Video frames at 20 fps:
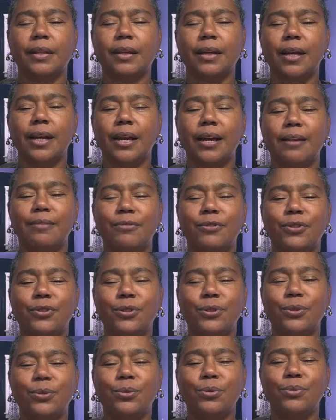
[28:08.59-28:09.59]
I have
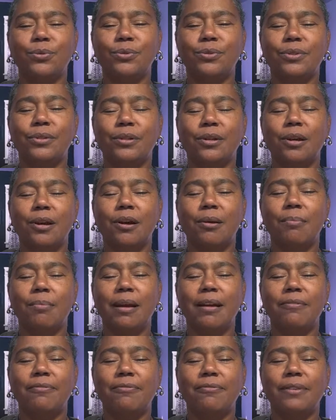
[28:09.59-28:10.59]
shoes on
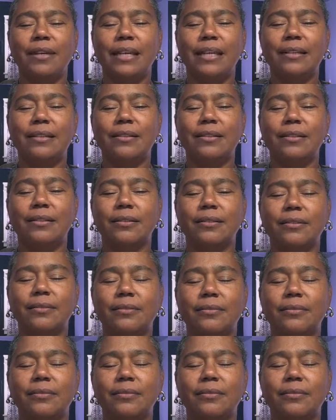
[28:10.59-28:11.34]
my feet.